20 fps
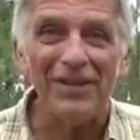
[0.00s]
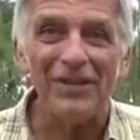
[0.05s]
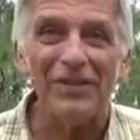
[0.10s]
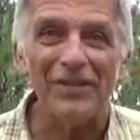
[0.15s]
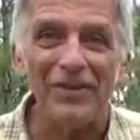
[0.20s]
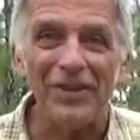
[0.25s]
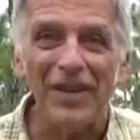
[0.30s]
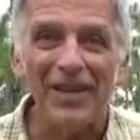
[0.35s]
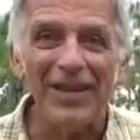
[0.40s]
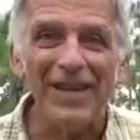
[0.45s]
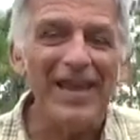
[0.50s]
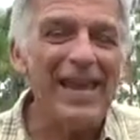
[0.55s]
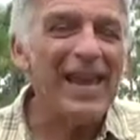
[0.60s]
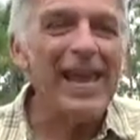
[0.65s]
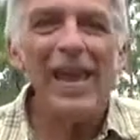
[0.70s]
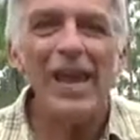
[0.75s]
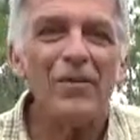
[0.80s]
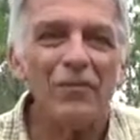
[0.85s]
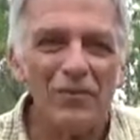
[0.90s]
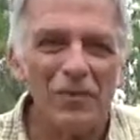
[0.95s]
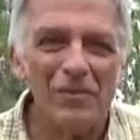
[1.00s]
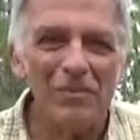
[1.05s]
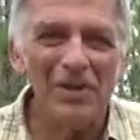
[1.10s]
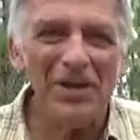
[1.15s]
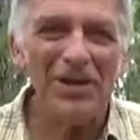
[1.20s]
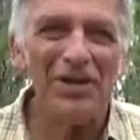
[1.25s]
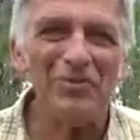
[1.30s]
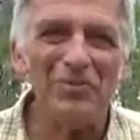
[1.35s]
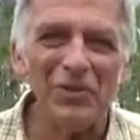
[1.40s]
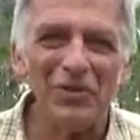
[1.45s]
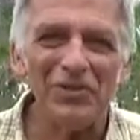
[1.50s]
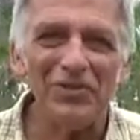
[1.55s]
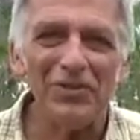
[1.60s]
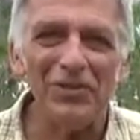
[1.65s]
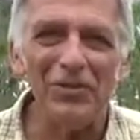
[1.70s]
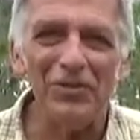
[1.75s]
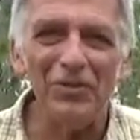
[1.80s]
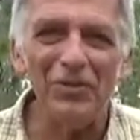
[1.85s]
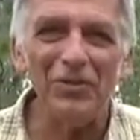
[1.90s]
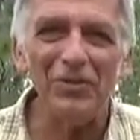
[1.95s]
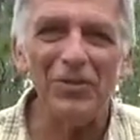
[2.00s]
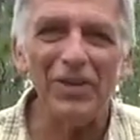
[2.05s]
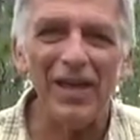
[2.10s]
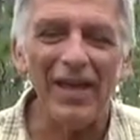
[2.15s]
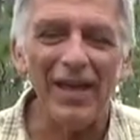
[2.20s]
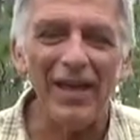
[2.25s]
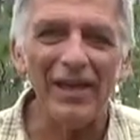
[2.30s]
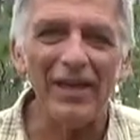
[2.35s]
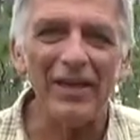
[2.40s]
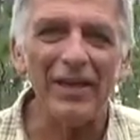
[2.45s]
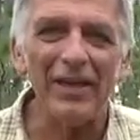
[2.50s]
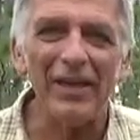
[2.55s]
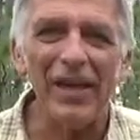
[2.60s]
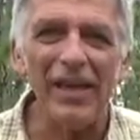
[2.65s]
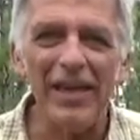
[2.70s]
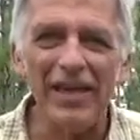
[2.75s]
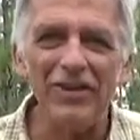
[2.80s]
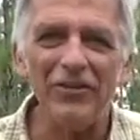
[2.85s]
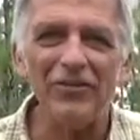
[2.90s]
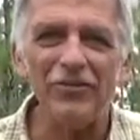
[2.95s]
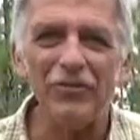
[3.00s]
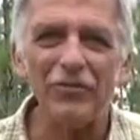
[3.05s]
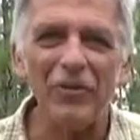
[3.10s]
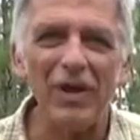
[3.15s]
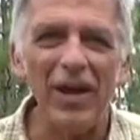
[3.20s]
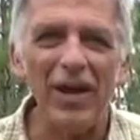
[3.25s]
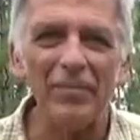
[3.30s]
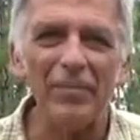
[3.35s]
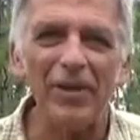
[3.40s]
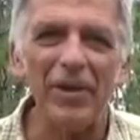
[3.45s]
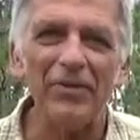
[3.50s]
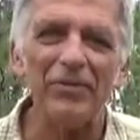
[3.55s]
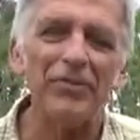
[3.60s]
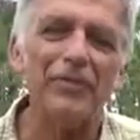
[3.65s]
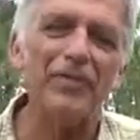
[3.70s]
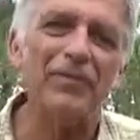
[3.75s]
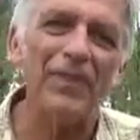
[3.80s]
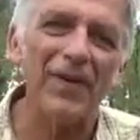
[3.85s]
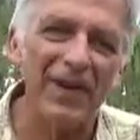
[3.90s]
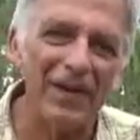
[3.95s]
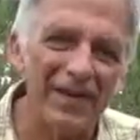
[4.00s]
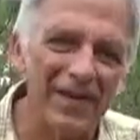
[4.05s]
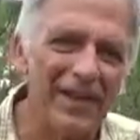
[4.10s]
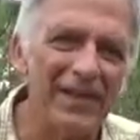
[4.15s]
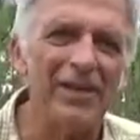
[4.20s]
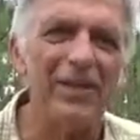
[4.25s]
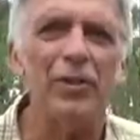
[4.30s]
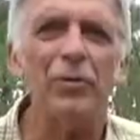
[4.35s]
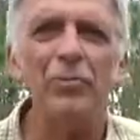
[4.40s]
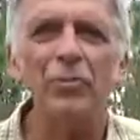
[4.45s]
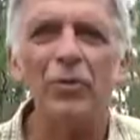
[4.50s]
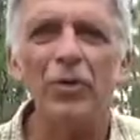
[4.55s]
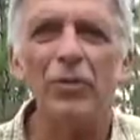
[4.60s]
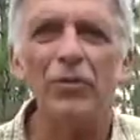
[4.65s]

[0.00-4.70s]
Okay, everybody wants to do that, and each trap has a finite number